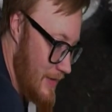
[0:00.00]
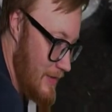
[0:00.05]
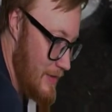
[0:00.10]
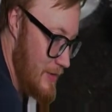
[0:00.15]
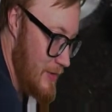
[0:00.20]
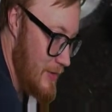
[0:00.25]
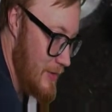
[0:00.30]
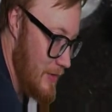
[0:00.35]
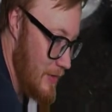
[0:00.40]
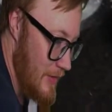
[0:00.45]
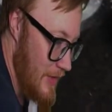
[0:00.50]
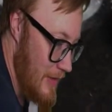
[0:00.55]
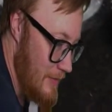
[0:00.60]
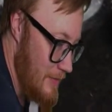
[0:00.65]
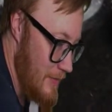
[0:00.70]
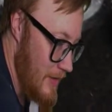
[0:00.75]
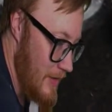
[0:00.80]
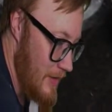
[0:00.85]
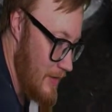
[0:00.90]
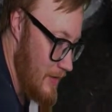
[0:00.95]
I saw
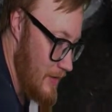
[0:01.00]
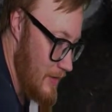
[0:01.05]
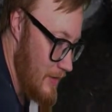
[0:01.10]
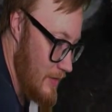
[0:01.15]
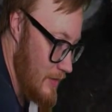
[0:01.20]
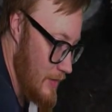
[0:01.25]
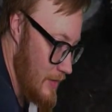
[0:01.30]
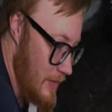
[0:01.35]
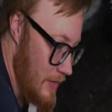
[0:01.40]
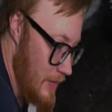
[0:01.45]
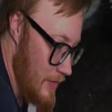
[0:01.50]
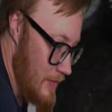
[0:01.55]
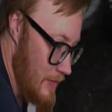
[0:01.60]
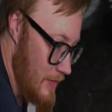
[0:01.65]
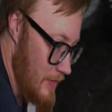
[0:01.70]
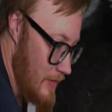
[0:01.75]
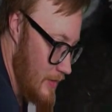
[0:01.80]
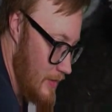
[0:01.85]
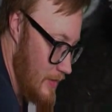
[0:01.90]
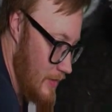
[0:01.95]
them, you
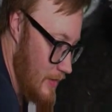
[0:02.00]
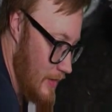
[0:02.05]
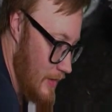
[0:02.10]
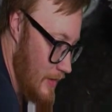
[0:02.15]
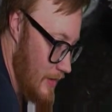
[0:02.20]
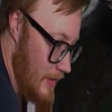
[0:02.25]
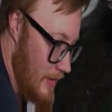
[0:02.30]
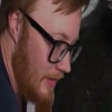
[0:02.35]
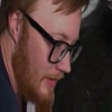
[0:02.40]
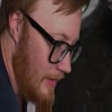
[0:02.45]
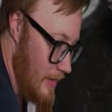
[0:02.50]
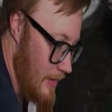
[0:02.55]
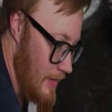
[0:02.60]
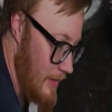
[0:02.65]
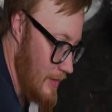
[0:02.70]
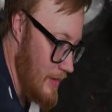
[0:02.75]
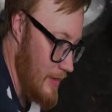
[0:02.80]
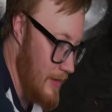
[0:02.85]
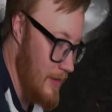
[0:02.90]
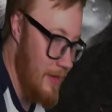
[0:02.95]
know,
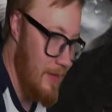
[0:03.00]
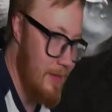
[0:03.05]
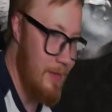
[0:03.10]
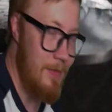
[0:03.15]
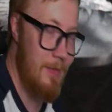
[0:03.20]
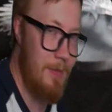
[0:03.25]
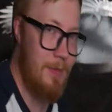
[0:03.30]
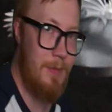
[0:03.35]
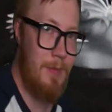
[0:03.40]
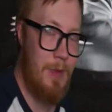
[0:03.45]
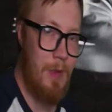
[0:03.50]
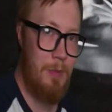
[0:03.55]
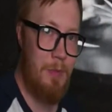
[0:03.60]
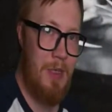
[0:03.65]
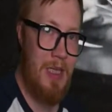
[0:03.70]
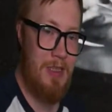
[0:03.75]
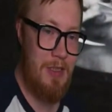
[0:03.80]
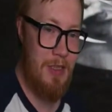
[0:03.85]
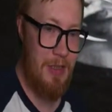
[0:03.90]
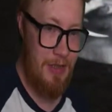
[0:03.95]
on
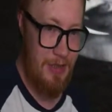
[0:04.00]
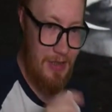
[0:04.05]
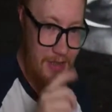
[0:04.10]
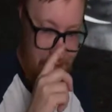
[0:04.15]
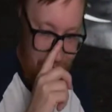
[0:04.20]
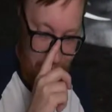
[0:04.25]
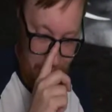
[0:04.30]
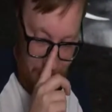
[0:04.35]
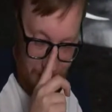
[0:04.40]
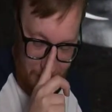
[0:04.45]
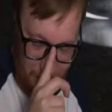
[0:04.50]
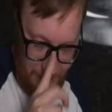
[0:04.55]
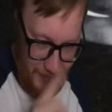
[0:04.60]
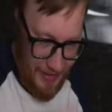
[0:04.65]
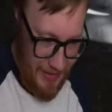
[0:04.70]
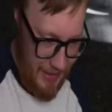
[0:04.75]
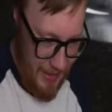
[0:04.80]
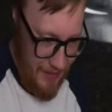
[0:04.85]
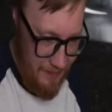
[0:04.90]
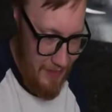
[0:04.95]
pictures. But
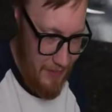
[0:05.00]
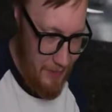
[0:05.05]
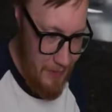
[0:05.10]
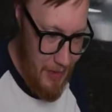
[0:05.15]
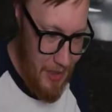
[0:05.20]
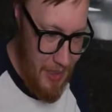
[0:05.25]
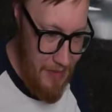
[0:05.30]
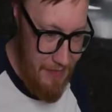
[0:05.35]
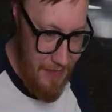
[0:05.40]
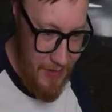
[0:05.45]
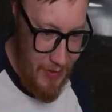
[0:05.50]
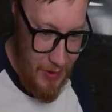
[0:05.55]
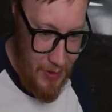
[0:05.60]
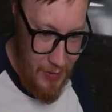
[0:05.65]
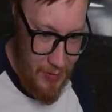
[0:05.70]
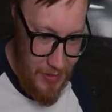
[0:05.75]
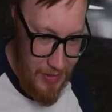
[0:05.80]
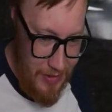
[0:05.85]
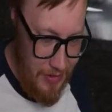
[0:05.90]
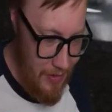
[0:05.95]
when I have them live
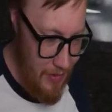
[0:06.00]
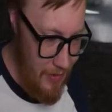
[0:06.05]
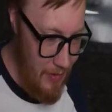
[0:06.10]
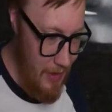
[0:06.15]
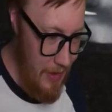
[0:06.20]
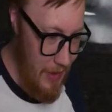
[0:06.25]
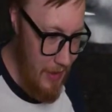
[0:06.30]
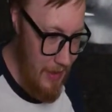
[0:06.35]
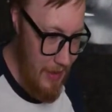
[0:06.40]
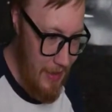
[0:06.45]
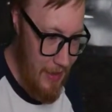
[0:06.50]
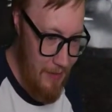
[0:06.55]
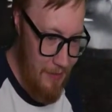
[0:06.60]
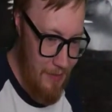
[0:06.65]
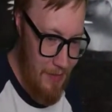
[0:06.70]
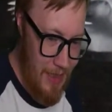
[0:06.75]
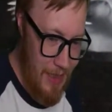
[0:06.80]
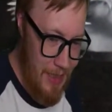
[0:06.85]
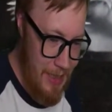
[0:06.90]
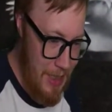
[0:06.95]
now,
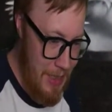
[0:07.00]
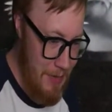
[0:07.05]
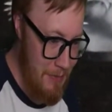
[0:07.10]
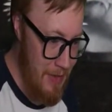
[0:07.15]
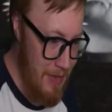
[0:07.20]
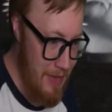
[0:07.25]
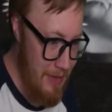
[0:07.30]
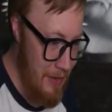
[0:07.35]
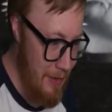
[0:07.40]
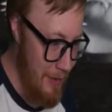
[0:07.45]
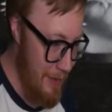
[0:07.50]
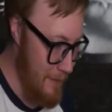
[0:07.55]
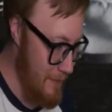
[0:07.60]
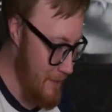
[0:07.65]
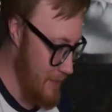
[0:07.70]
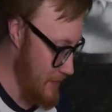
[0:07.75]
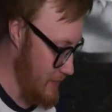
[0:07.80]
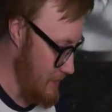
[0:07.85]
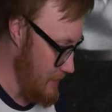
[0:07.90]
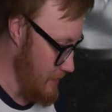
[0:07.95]
I am in love.